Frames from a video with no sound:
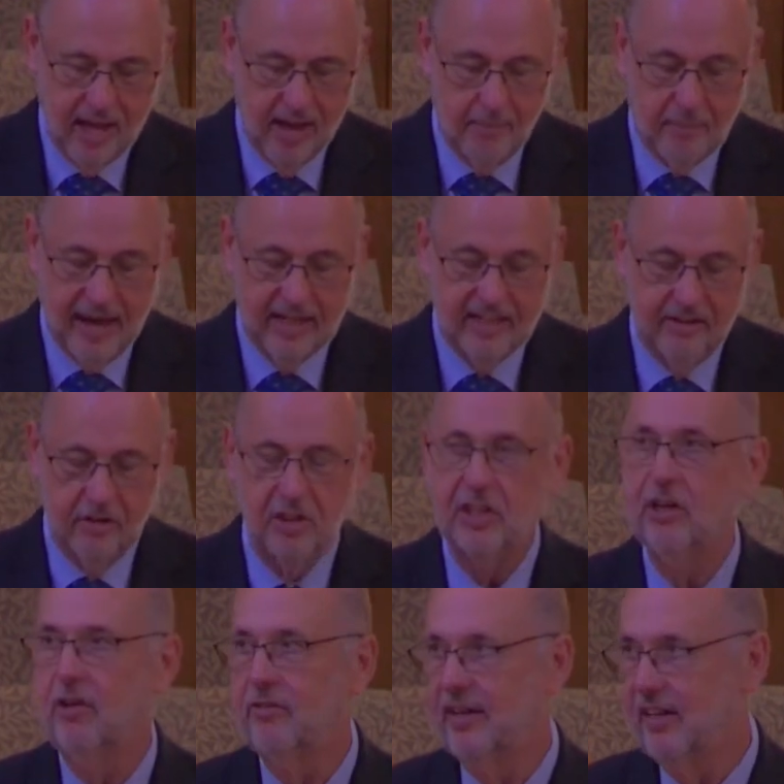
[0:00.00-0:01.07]
My dear
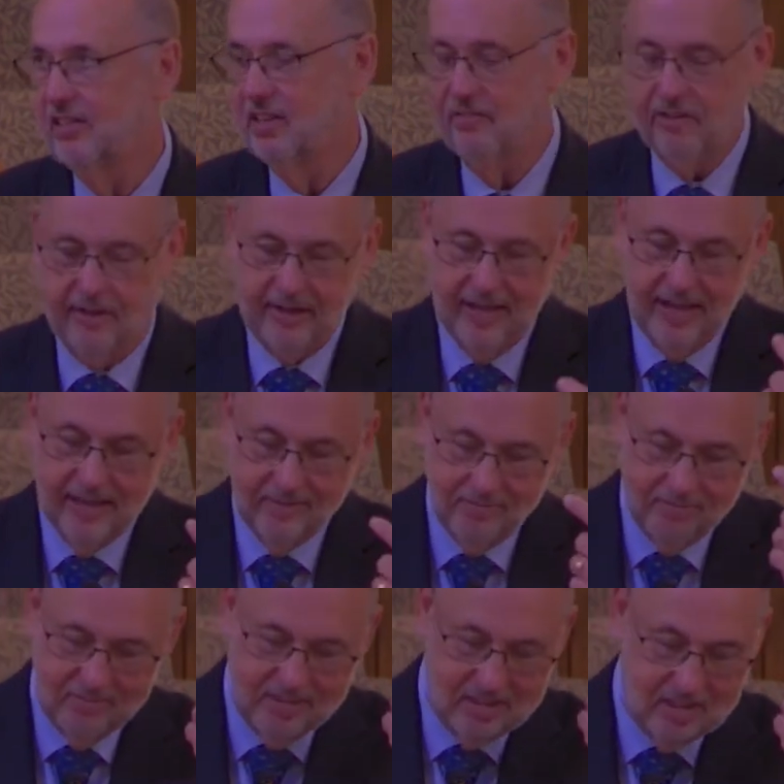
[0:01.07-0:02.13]
children, it's a very
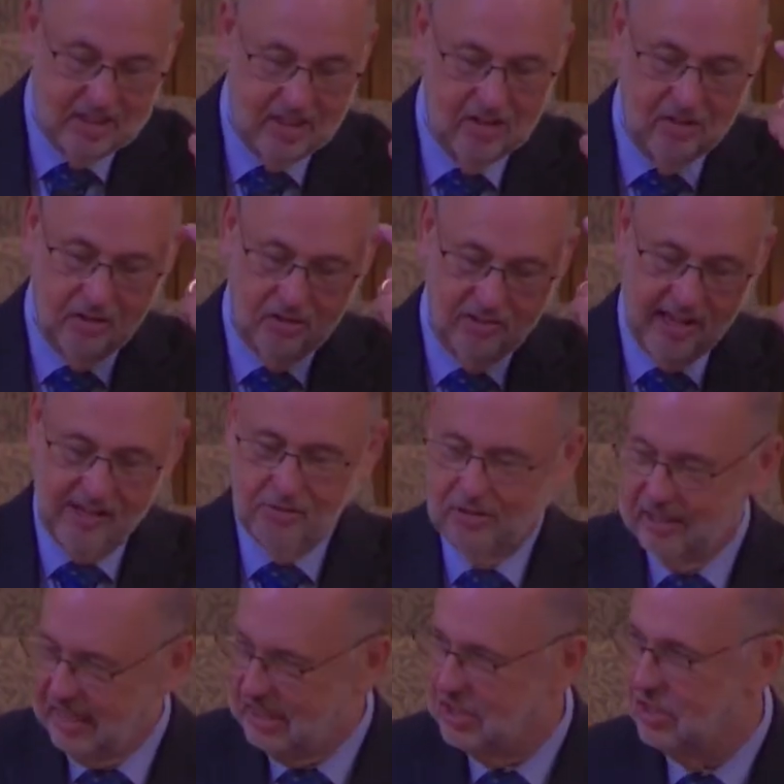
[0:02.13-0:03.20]
tender
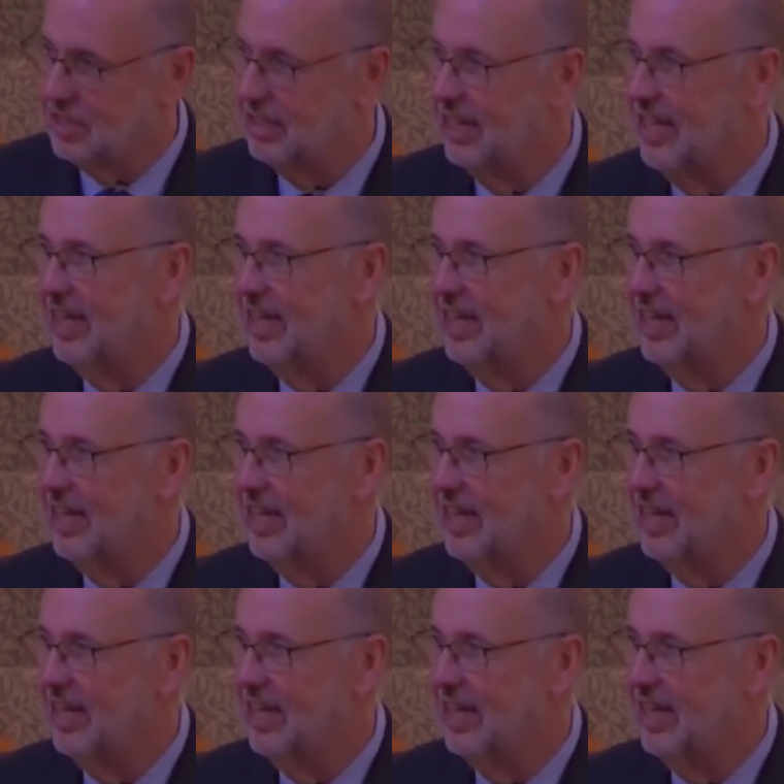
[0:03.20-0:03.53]
salutation,